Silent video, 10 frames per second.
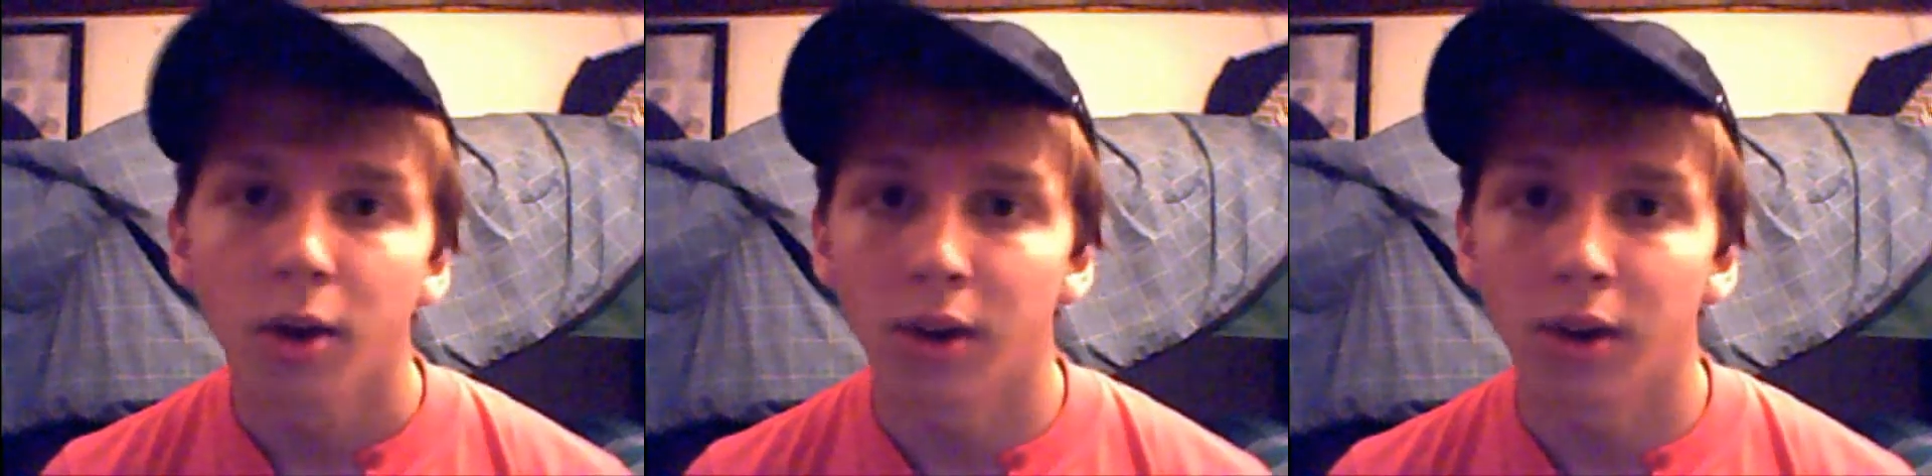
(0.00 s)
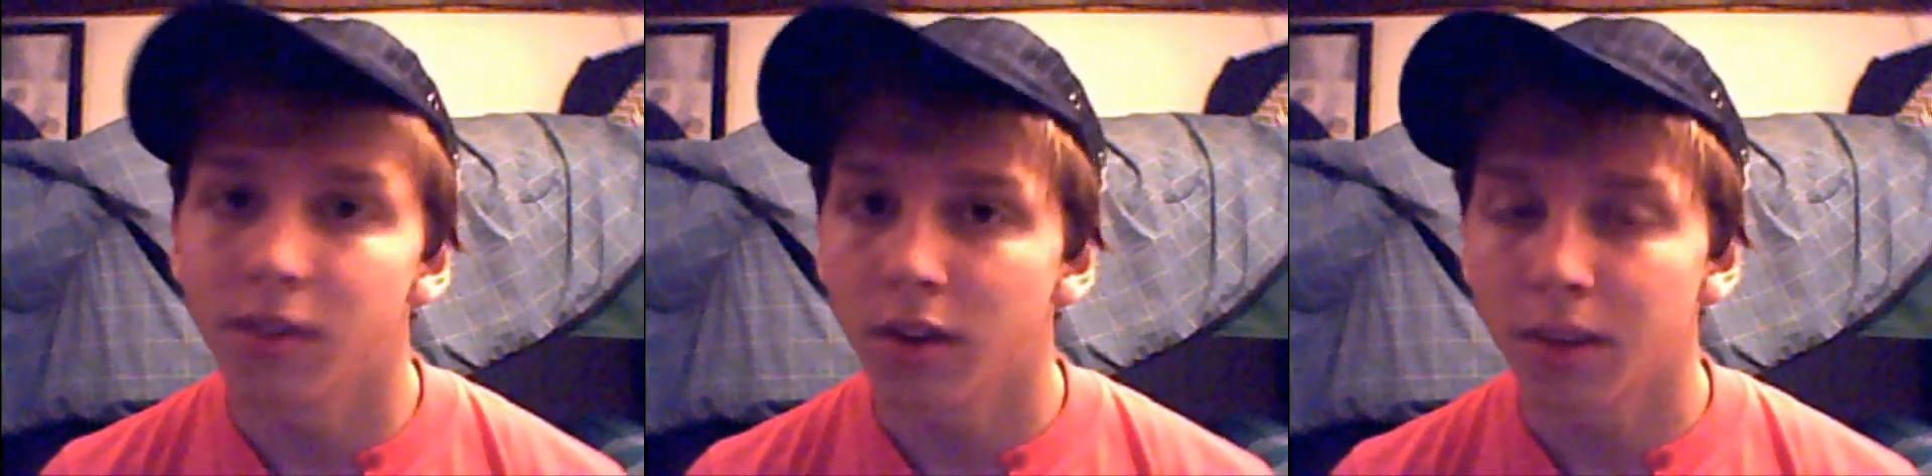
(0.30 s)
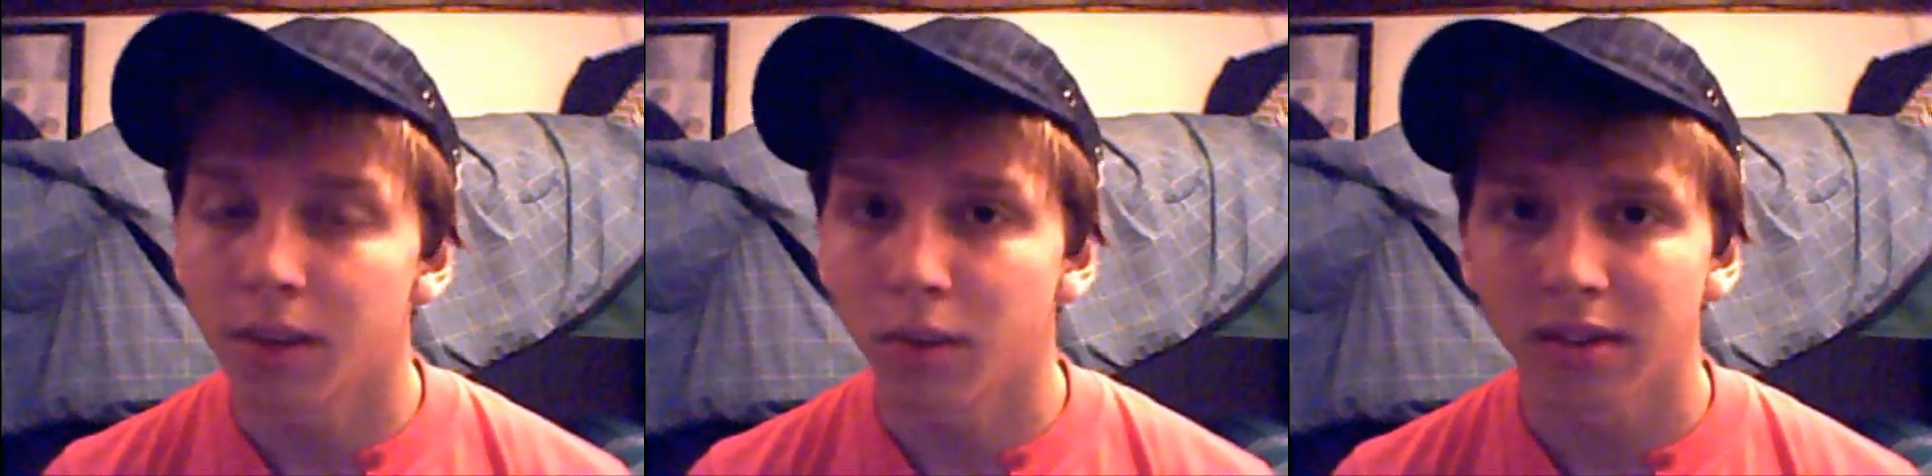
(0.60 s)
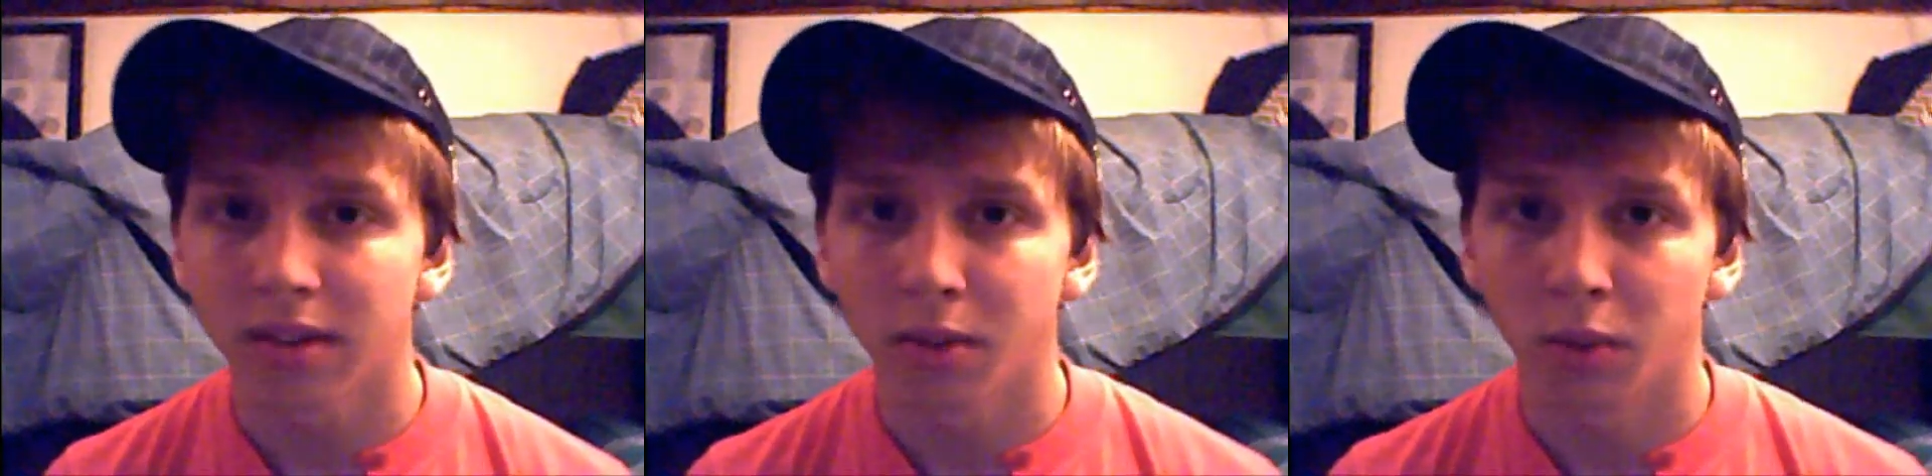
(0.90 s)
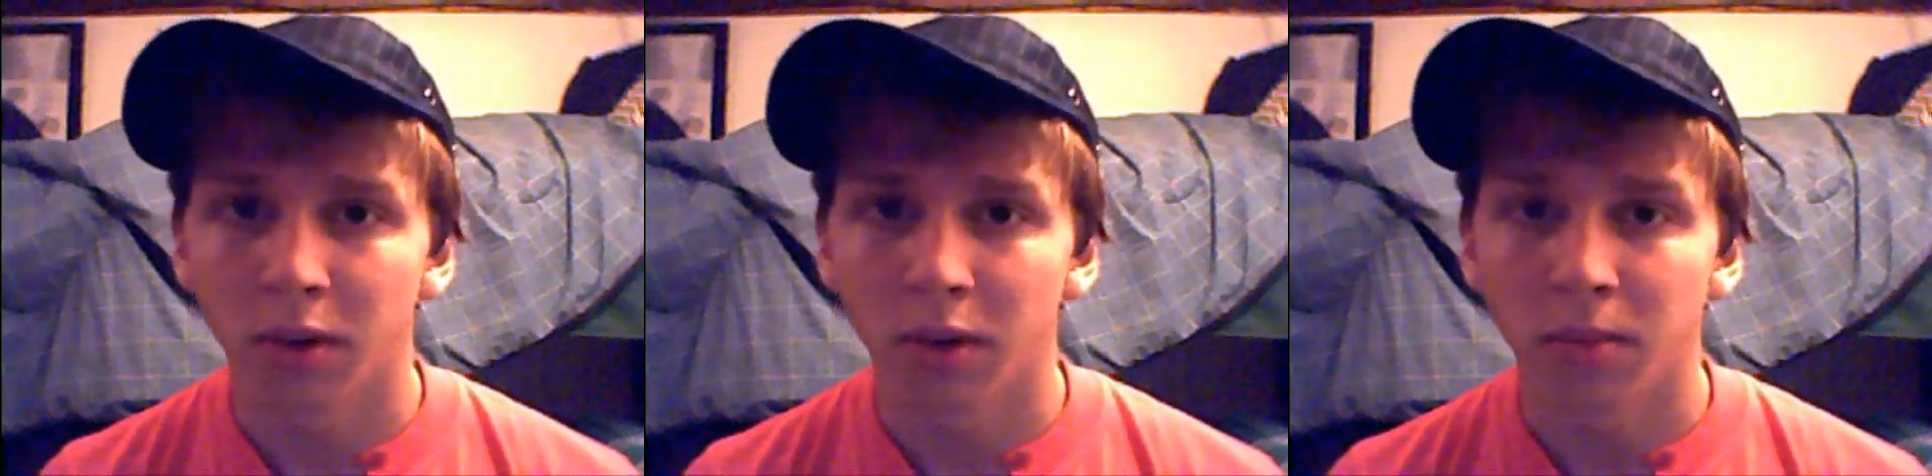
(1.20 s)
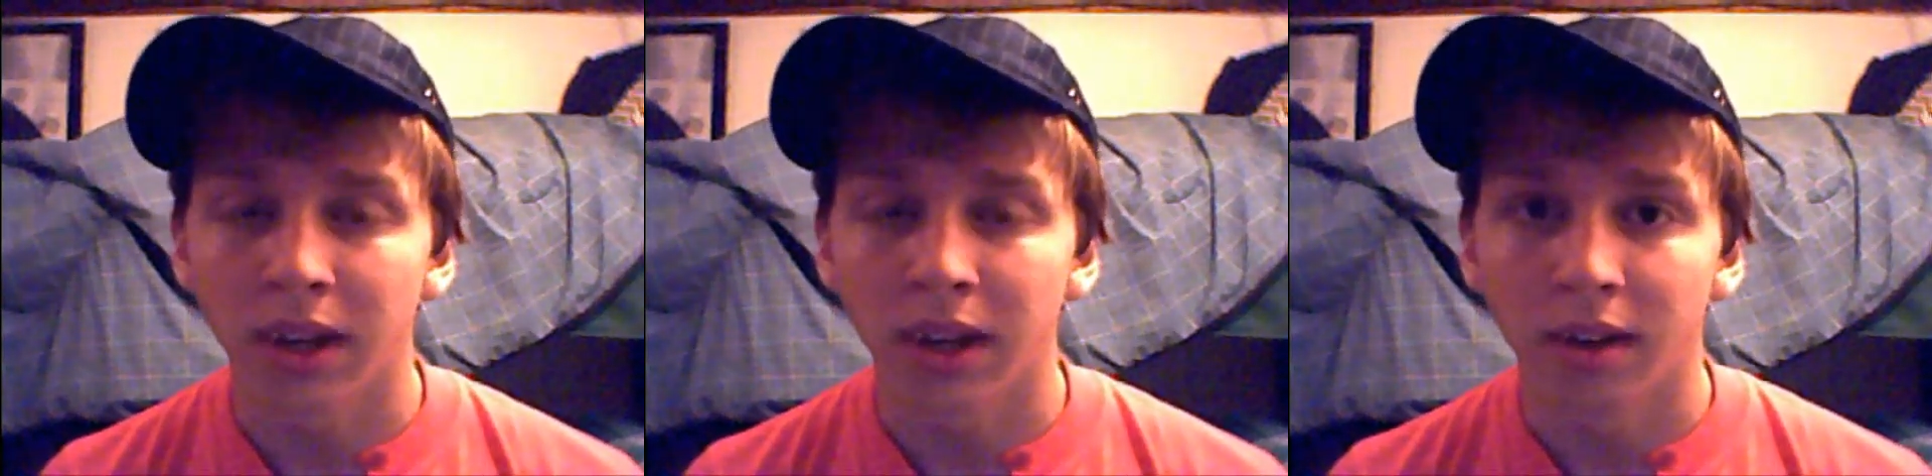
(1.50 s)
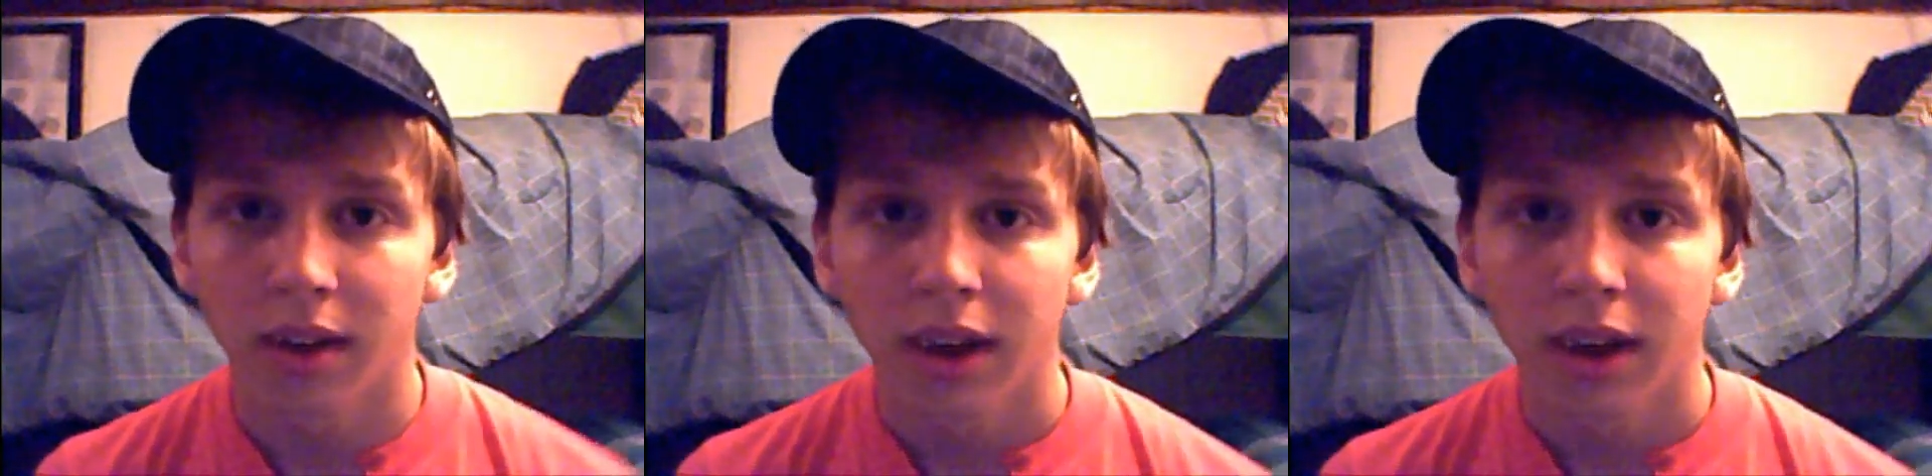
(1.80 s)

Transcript: or even looked up what some of the words mean.